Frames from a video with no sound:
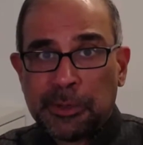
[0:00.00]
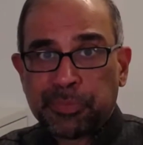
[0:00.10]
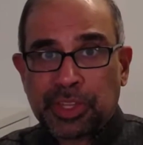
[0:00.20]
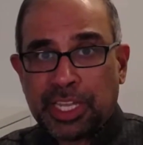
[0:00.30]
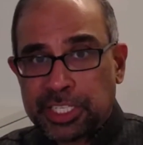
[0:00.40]

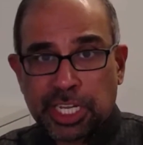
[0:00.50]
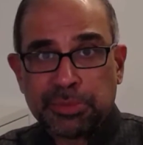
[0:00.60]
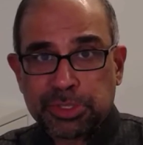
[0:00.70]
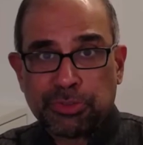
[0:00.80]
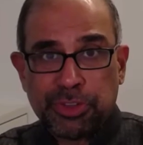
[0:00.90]
in terms
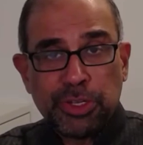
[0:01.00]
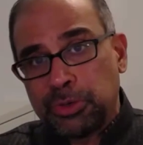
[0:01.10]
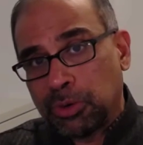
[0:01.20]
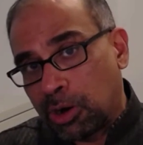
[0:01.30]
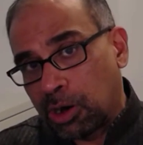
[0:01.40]
of
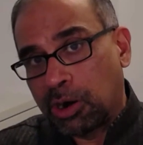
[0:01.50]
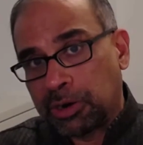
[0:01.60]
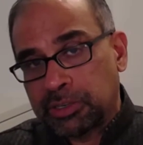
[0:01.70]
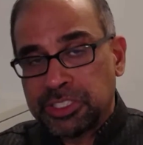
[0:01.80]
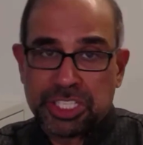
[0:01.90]
u or
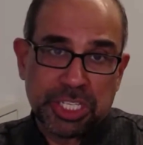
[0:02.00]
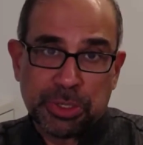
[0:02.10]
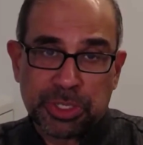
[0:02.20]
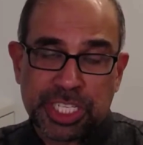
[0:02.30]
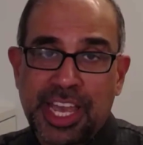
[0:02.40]
du
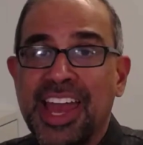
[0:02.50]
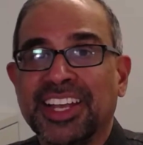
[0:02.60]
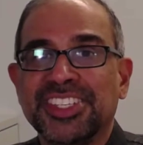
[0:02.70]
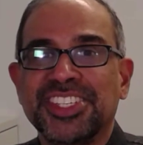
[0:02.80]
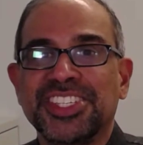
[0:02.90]

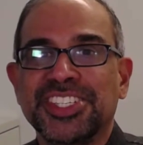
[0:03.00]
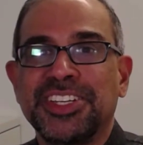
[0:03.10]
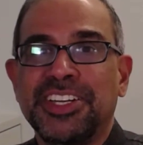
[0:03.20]
dx.